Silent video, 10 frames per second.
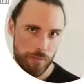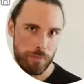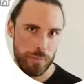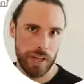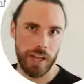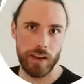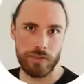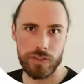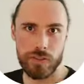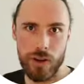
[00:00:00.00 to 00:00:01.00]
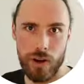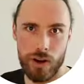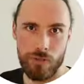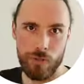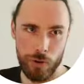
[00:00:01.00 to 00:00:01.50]
PDFs
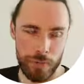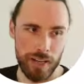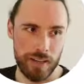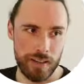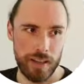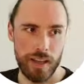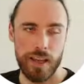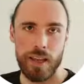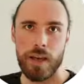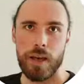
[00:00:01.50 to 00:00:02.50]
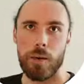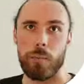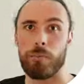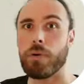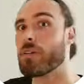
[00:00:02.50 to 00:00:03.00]
are formatted.
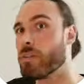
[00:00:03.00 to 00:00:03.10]
But